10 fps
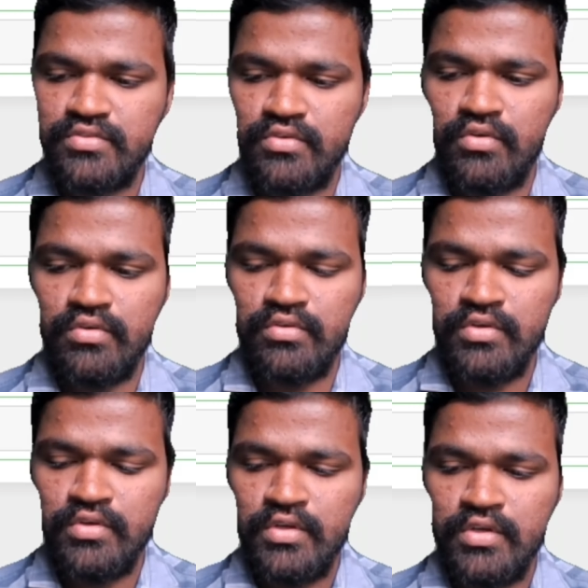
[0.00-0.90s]

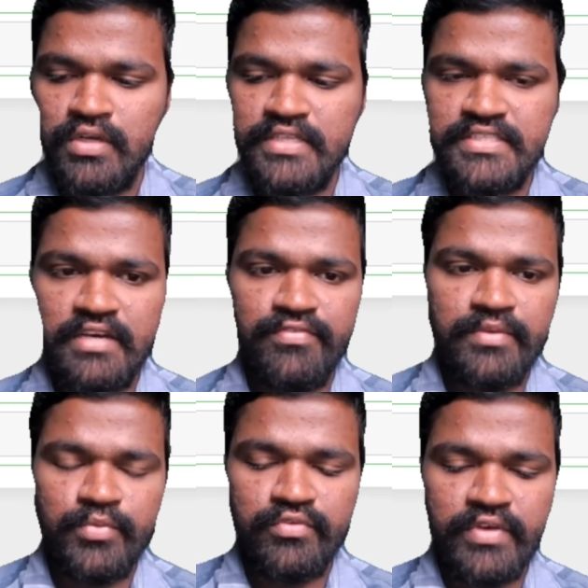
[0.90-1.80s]
So instead of
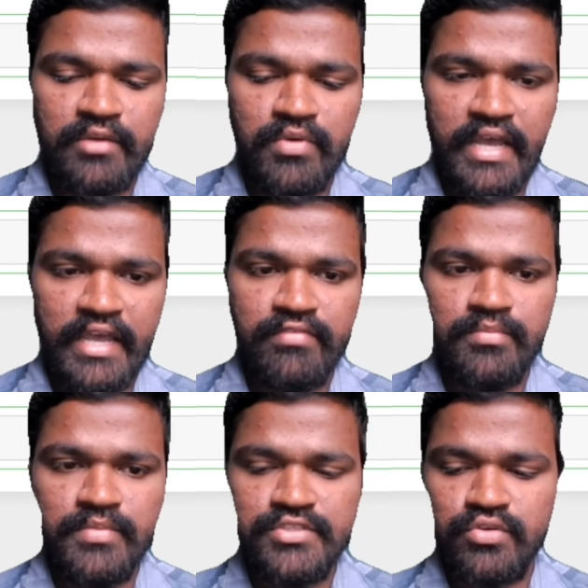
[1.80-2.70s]
input variable, I
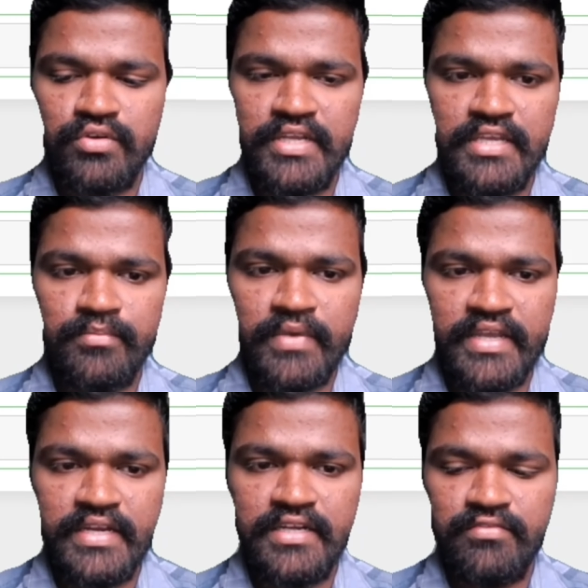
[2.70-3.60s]
will be storing in
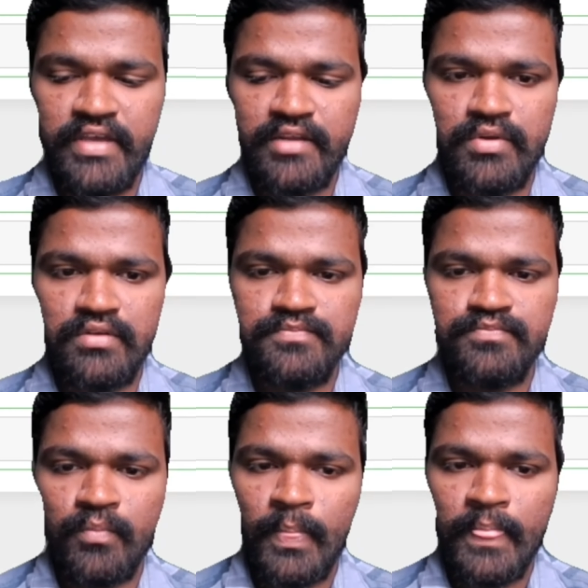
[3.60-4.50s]
my int variable.
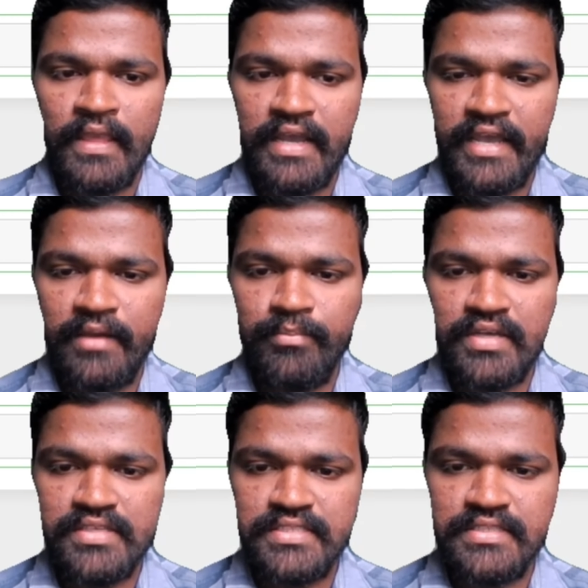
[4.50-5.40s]
I am
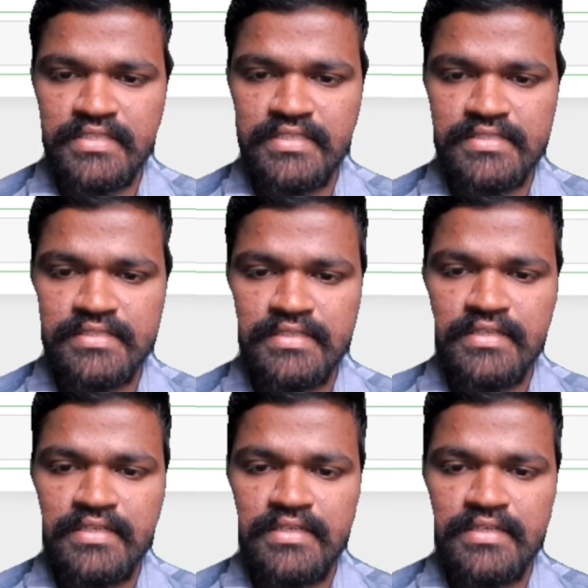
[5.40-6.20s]
passing this